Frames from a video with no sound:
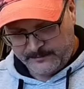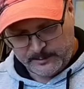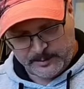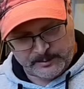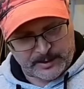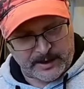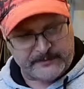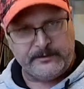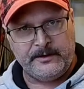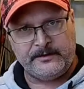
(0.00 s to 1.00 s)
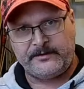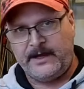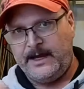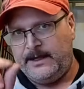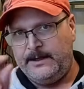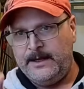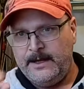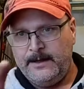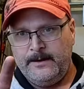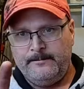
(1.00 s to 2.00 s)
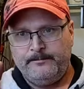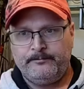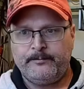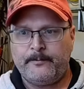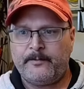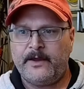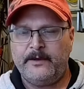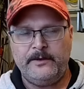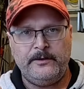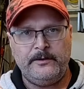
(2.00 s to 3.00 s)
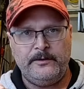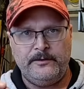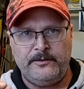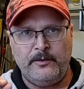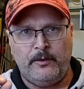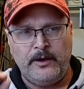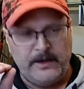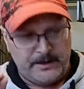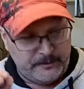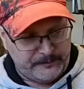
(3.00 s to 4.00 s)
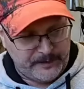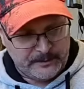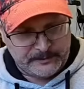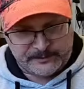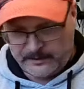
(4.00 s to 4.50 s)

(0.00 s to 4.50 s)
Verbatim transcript: bit of blotchiness. And the oil on your fingers can